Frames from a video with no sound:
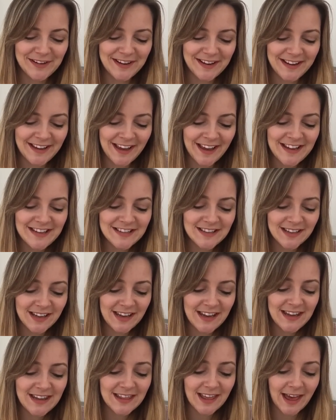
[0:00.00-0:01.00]
when I came
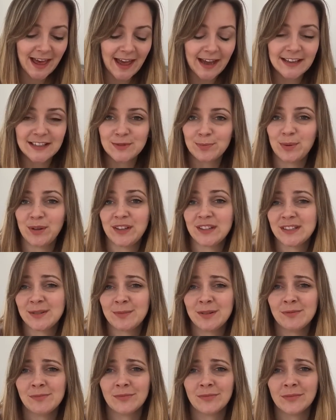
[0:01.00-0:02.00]
to eat the eggs, because I
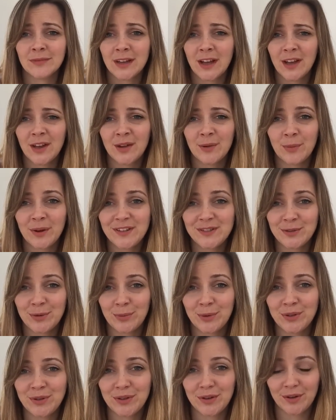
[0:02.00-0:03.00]
mean, waste
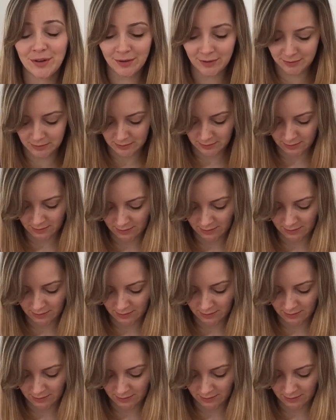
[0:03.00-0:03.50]
not, want not,